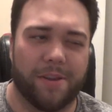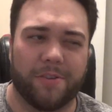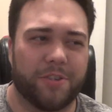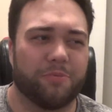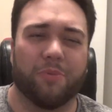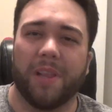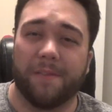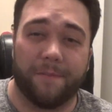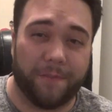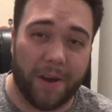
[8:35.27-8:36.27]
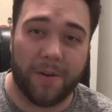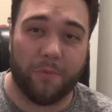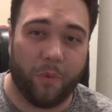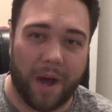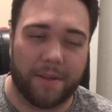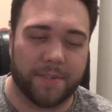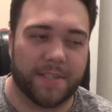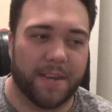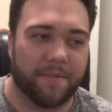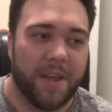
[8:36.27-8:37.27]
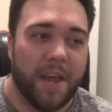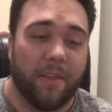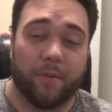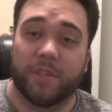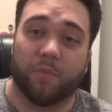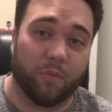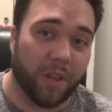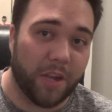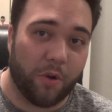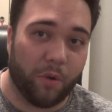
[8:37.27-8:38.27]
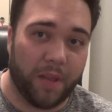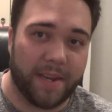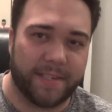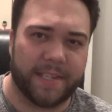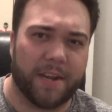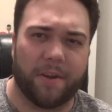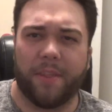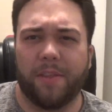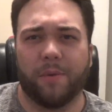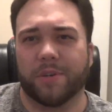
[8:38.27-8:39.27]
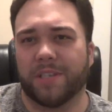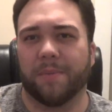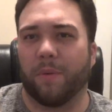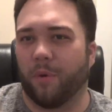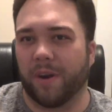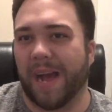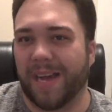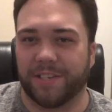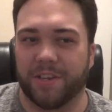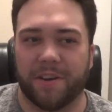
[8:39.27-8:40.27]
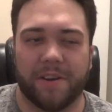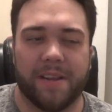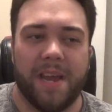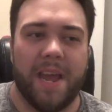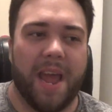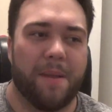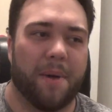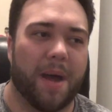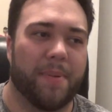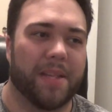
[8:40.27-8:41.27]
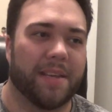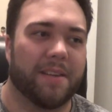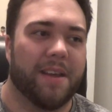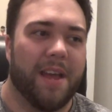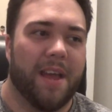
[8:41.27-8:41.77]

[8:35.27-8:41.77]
You know, just really fun, wild stuff. There were some really cool endings in here, and then there were some that weren't as good, in my opinion.